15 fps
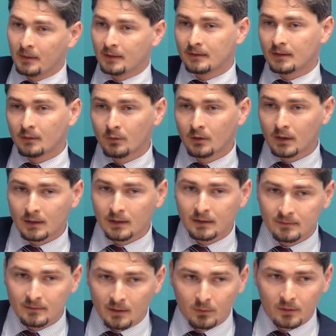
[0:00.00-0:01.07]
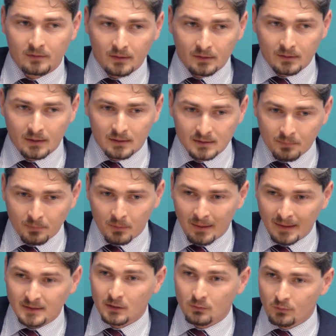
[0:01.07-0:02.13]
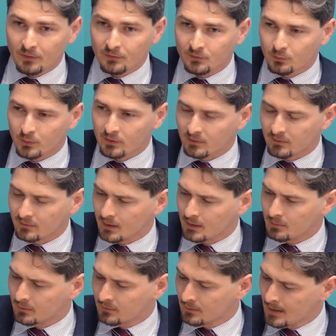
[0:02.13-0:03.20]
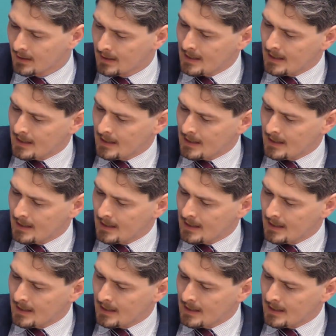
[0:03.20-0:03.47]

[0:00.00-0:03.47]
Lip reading: but there was a diplomatic rift with its neighbors.